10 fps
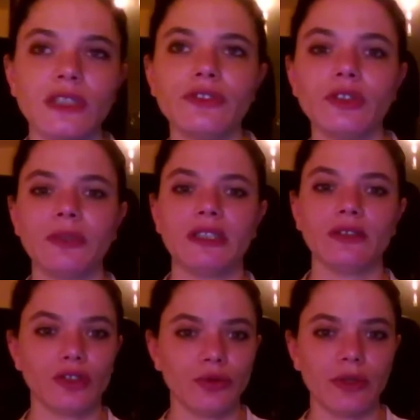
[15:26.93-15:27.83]
If you
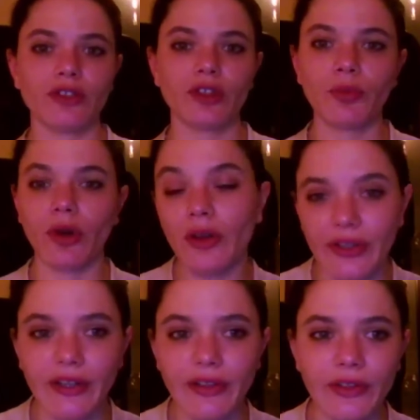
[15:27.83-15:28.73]
mean during the
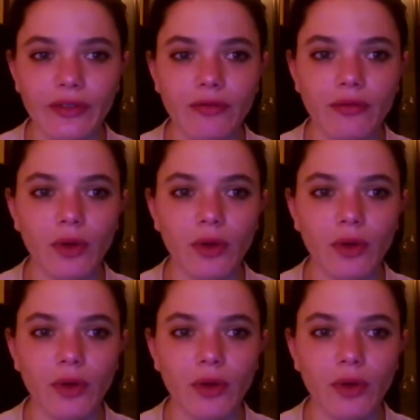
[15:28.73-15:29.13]
process,